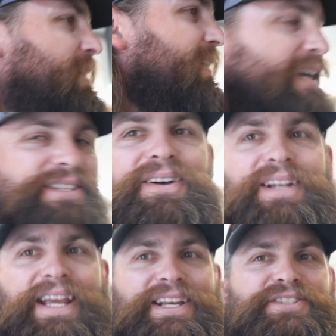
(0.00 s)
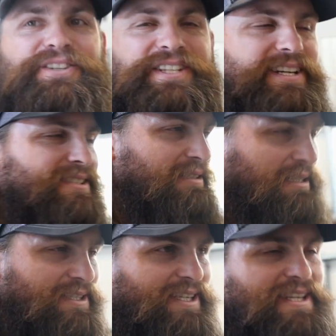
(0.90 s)
Well, I saw an interesting
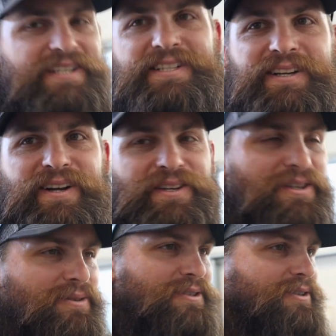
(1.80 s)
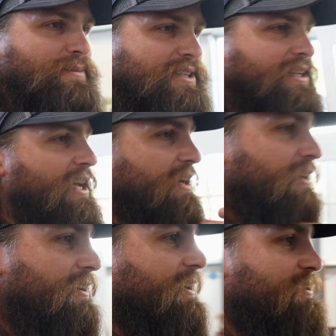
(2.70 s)
statistic on YouTube today.
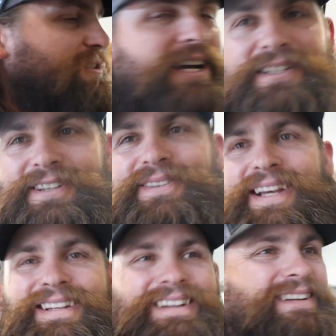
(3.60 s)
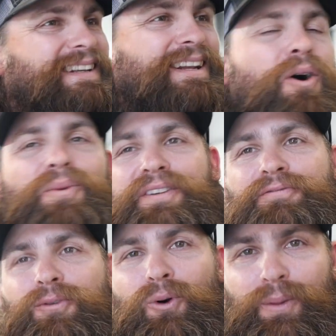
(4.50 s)
Did you guys know that only
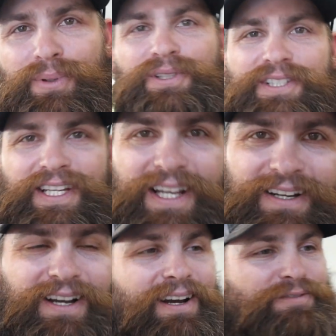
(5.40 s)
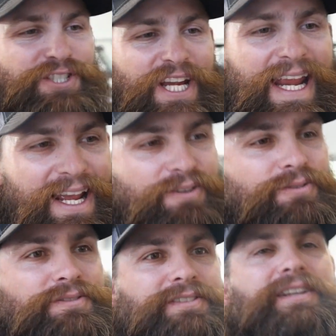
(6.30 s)
4% of
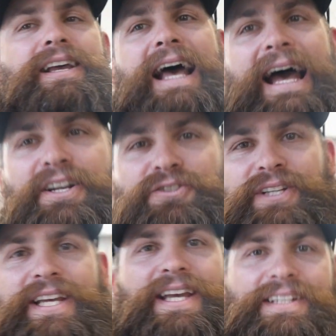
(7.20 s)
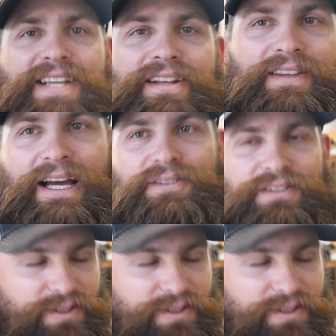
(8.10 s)
channels actually hit 10,000